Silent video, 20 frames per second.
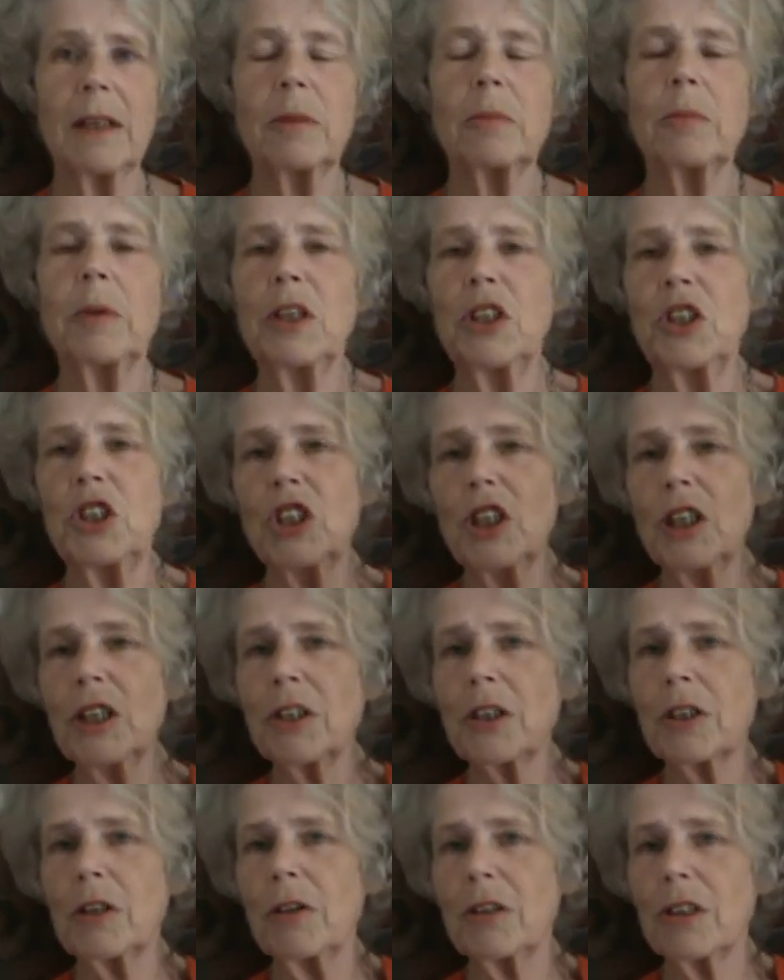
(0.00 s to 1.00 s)
And we
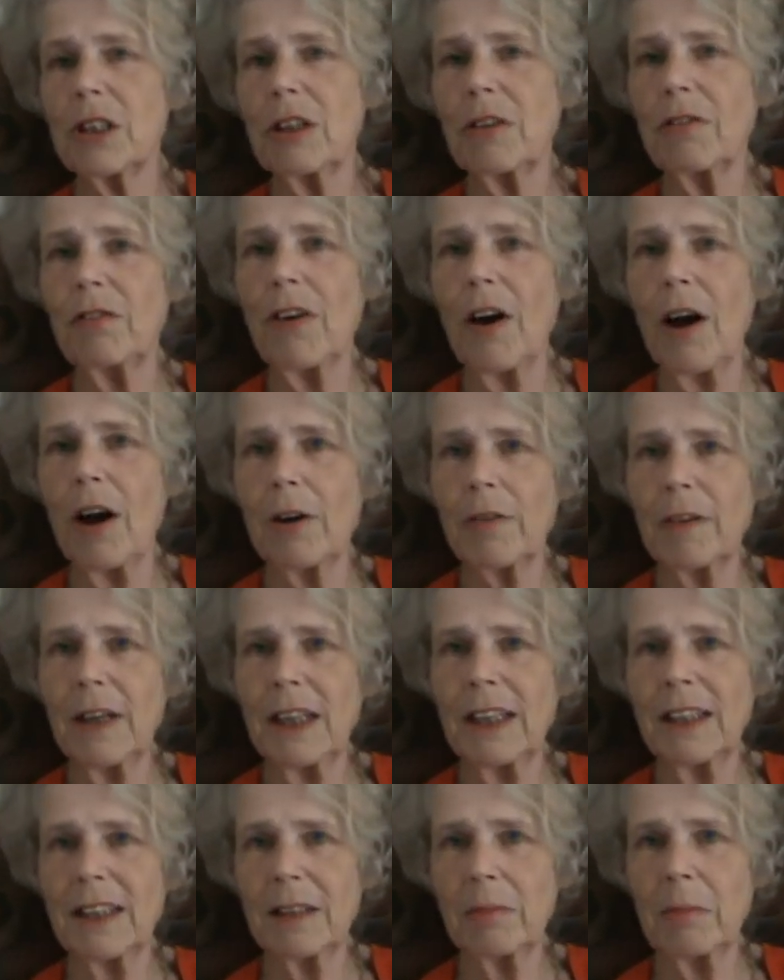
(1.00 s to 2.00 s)
just got to the far
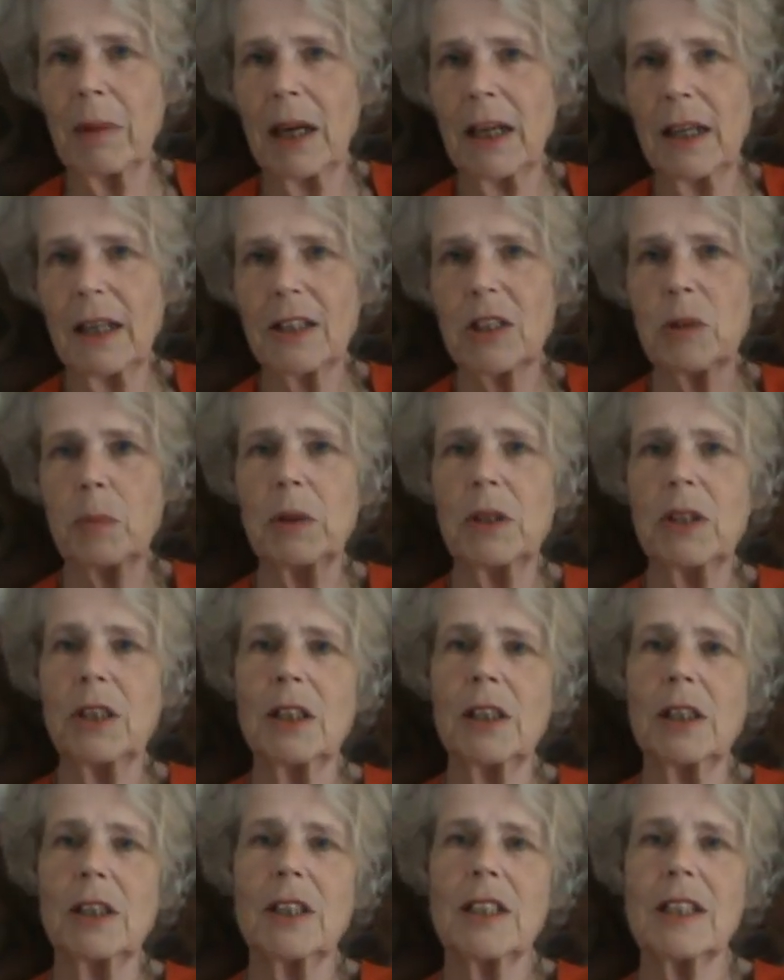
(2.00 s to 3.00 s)
end and my husband
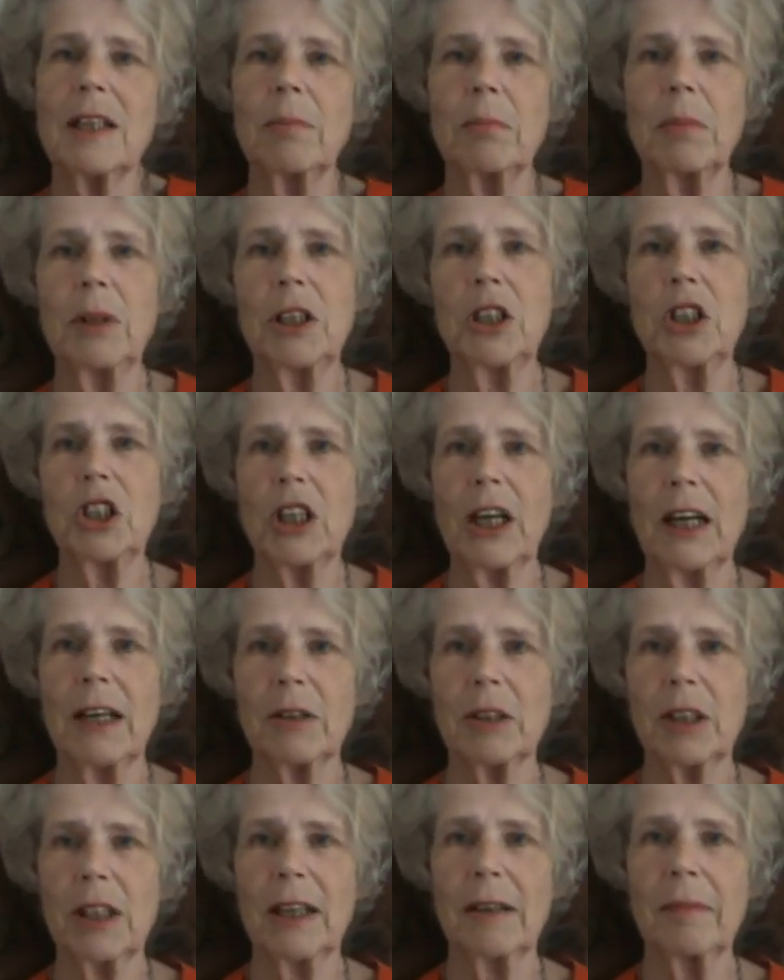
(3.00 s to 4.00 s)
heard somebody
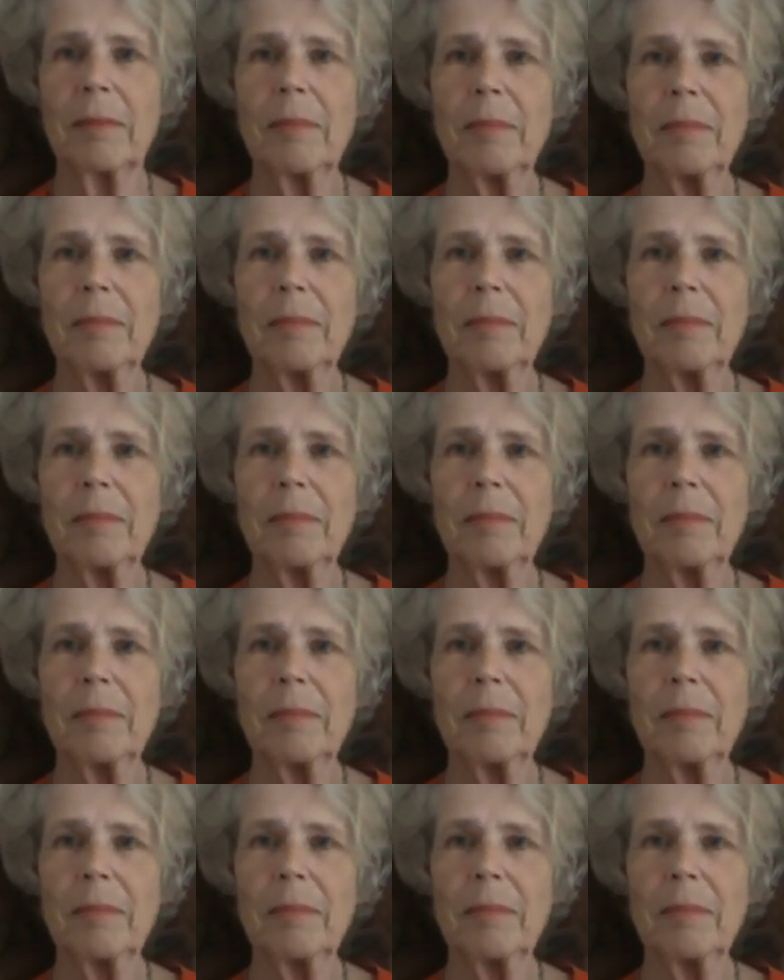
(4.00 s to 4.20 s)
shouting.